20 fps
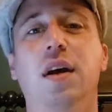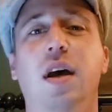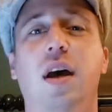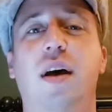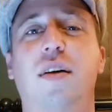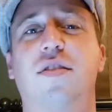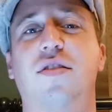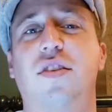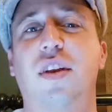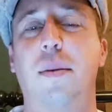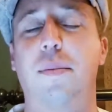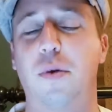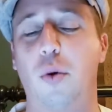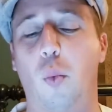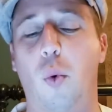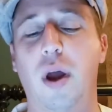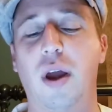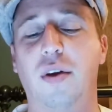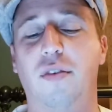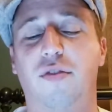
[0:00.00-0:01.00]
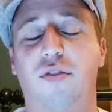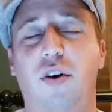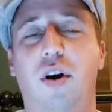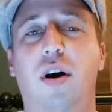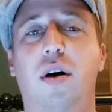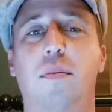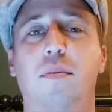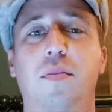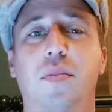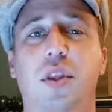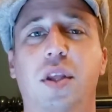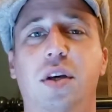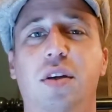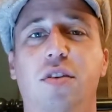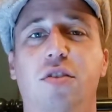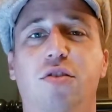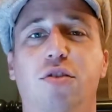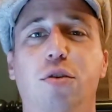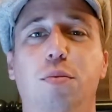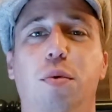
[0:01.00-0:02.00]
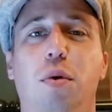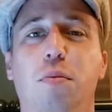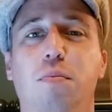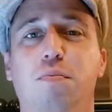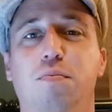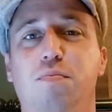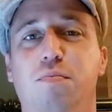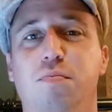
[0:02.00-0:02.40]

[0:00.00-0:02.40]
have stepped away from the super